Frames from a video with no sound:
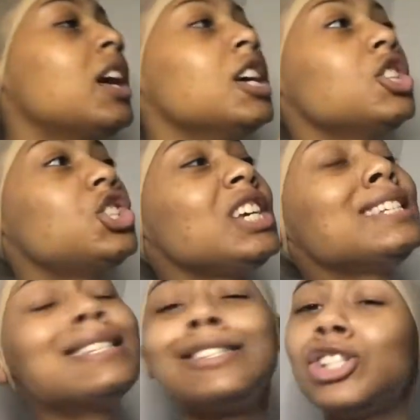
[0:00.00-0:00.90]

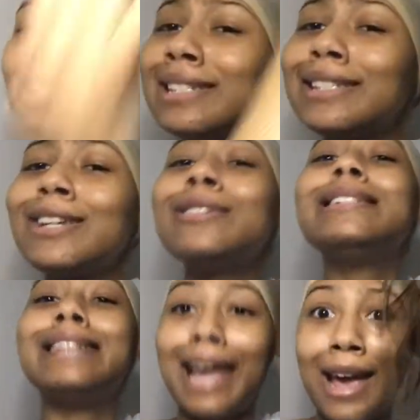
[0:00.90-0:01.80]
She's still
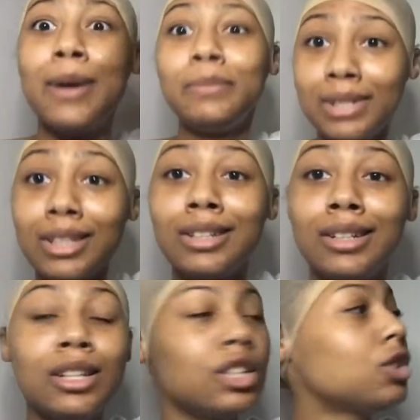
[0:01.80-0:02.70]
damped,
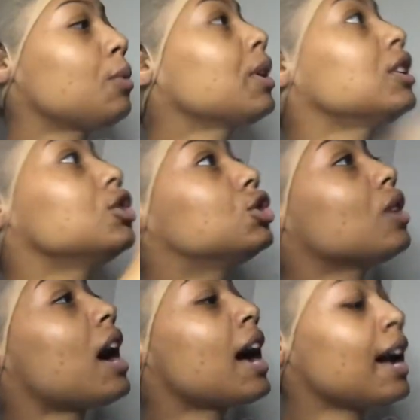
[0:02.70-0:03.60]
so we're gonna
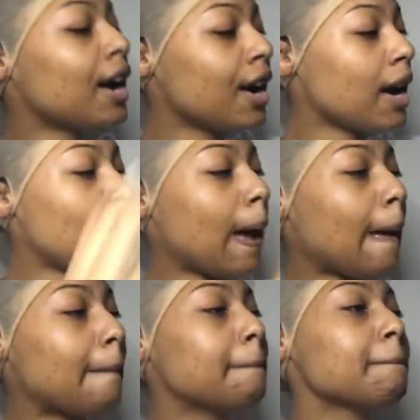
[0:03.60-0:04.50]
dry her
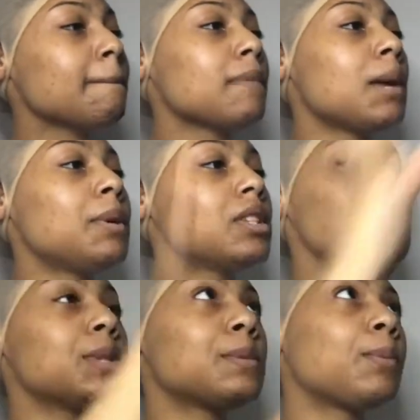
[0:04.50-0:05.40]
up, put
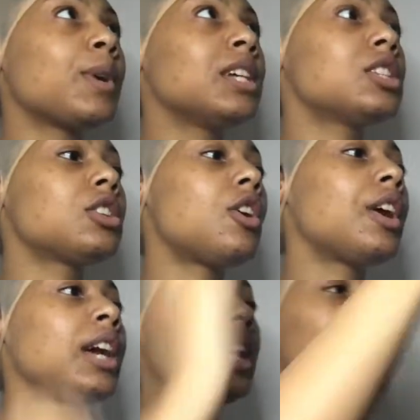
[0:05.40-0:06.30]
some spritz on
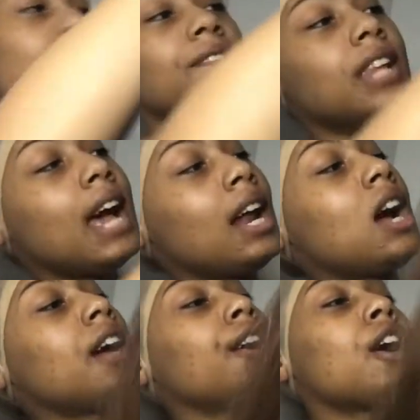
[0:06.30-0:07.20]
here and flat
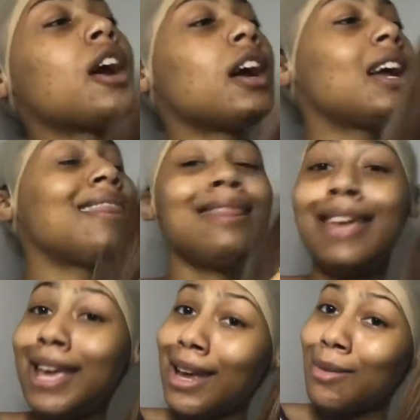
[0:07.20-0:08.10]
iron her, and
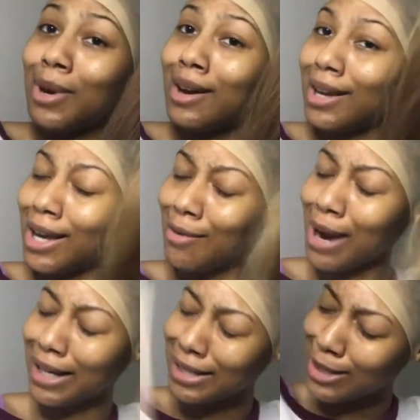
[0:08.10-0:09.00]
then we're gonna get
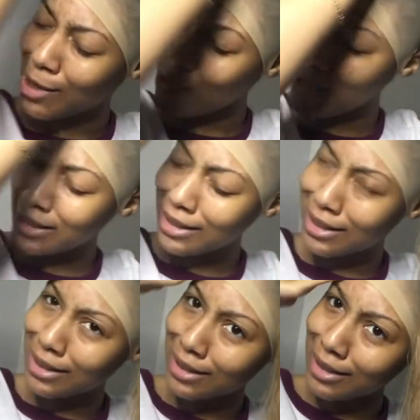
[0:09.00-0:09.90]
ready to
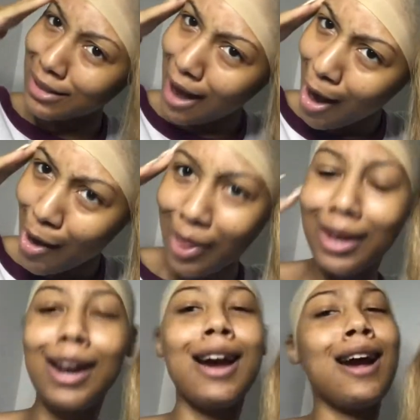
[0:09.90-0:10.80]
install the
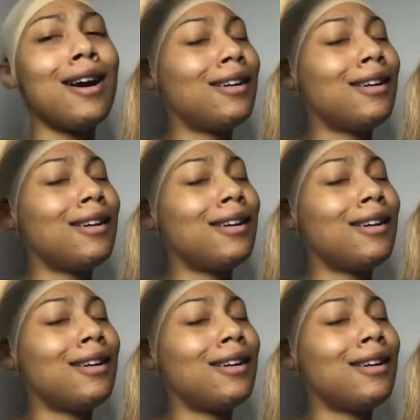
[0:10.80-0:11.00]
girl.